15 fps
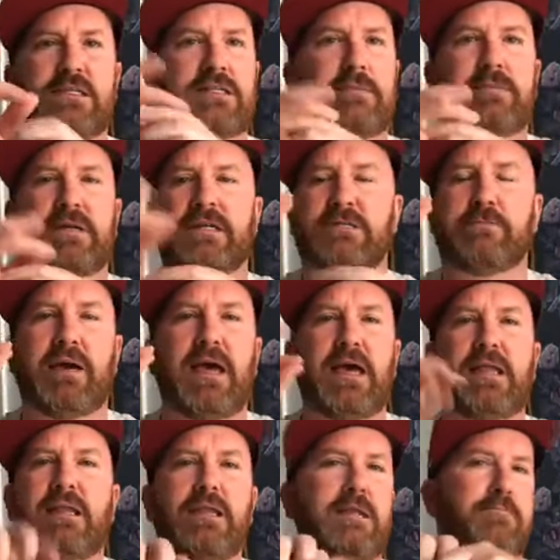somebody's
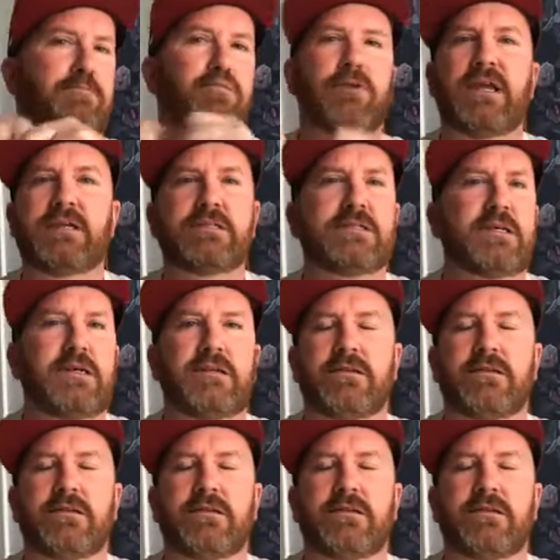pen and he breaks it,